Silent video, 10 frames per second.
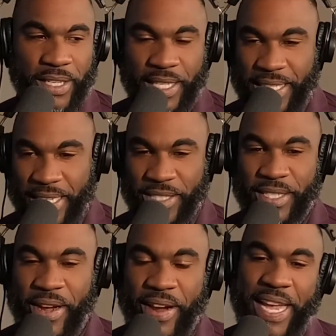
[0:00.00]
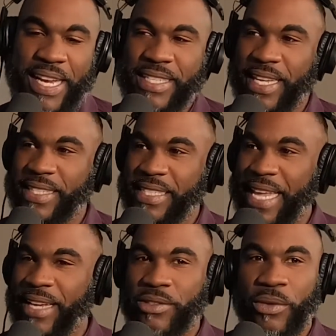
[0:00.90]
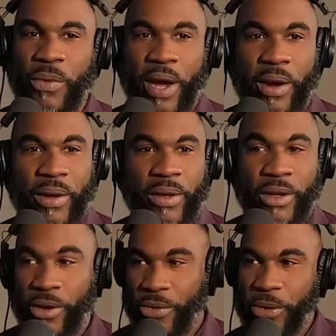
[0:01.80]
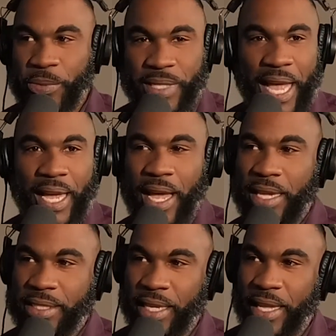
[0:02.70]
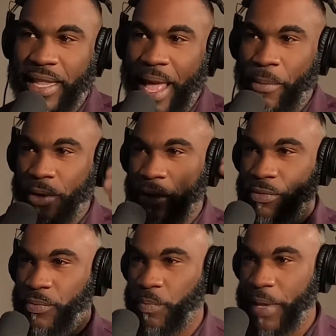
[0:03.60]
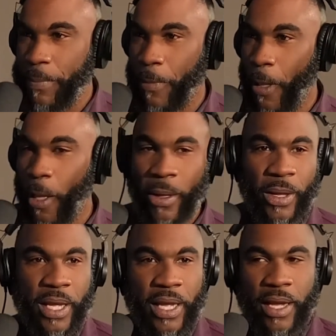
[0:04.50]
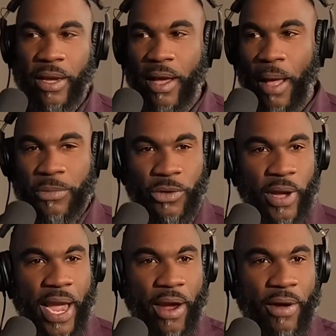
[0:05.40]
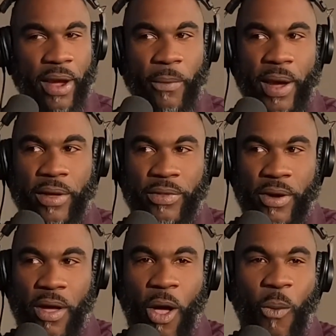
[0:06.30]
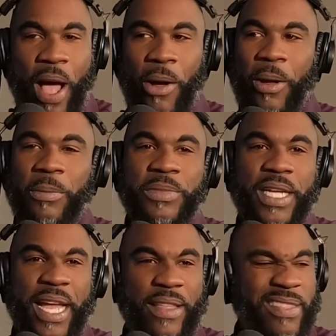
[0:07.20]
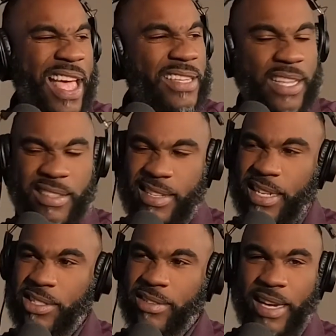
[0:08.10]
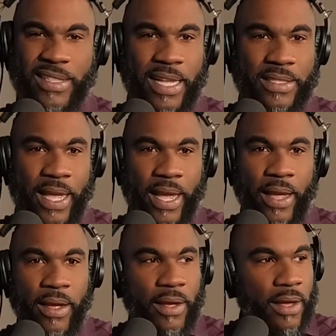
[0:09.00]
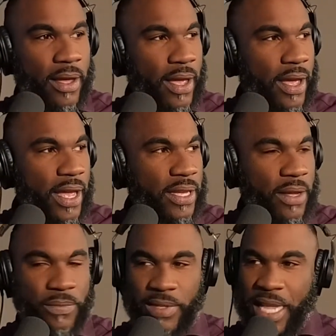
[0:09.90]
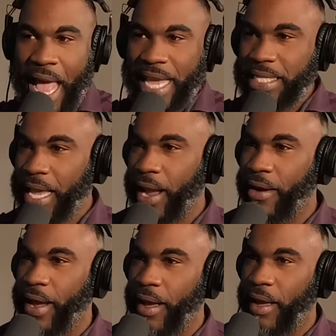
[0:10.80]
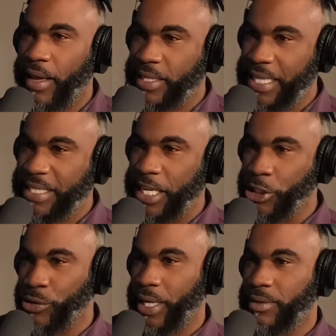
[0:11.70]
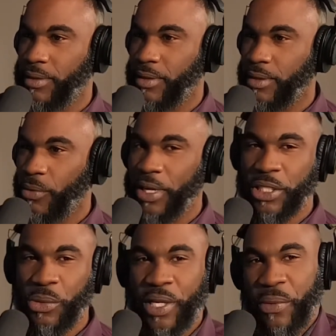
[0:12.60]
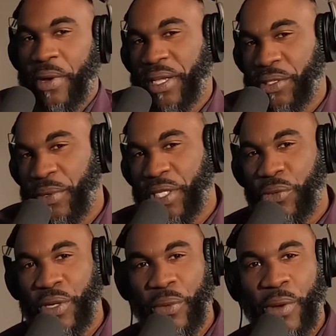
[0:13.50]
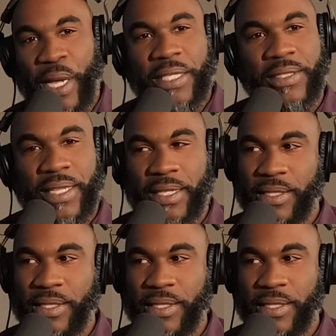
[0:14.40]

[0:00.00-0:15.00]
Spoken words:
Go to the dictionary. It is a sector where groups like us and collaborative people come to an area where they're all welcomed, and that's a district. That's a nice area. It's a district. What is 2021?